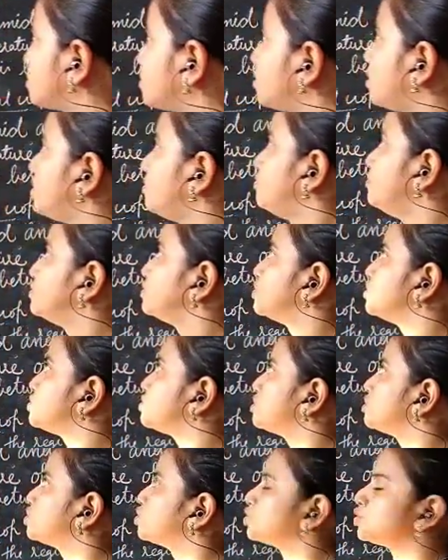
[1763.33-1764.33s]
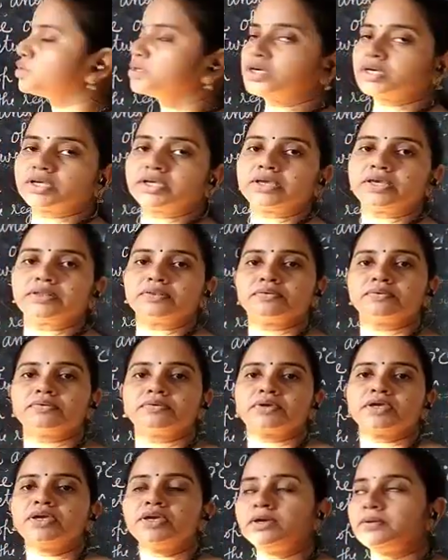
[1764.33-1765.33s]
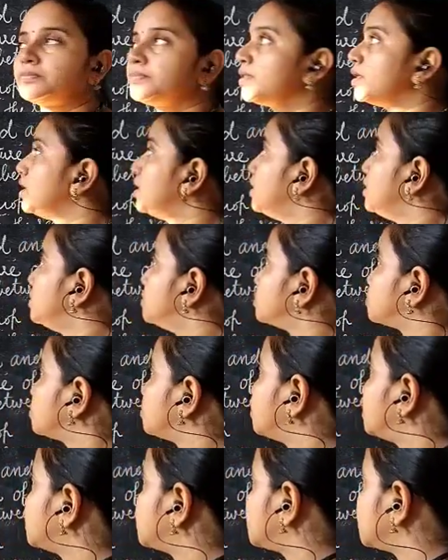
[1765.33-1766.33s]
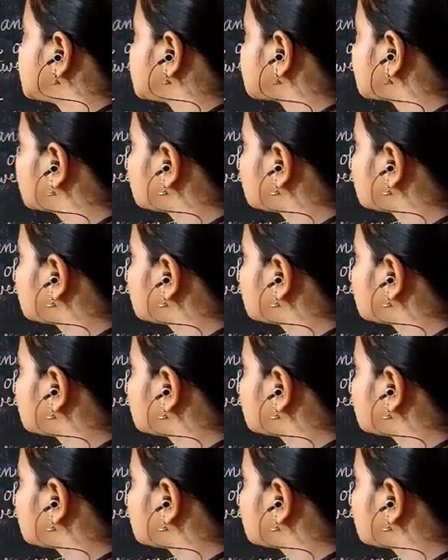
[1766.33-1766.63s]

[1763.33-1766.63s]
crop, which is the sugarcane. Okay, so it is